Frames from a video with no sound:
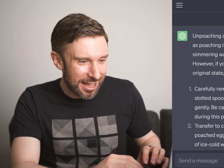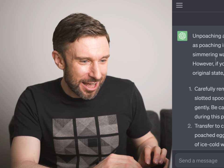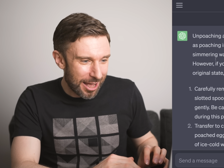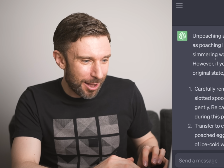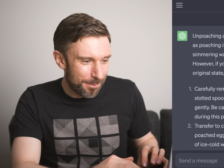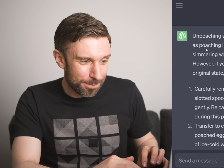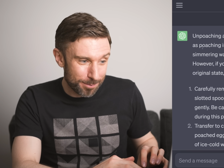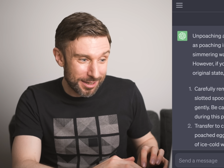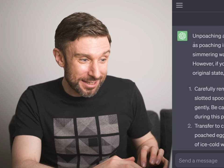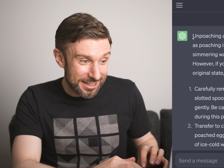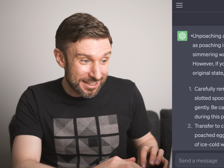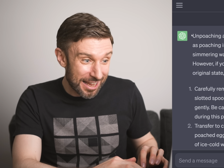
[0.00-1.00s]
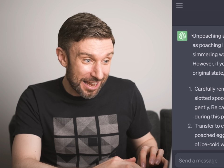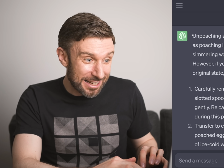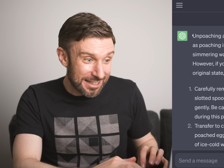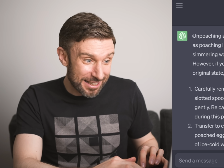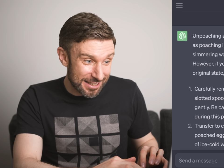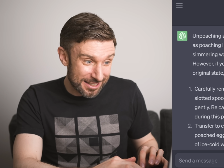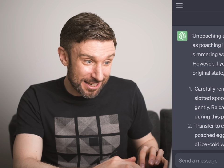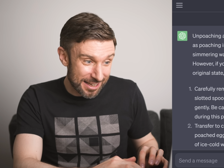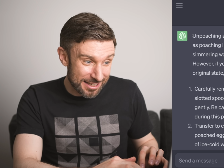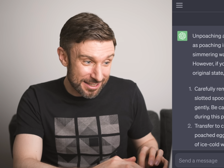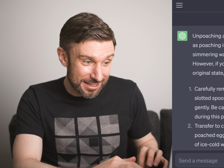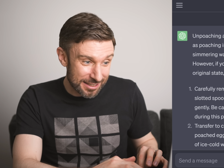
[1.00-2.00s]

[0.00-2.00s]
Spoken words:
But instead, it says...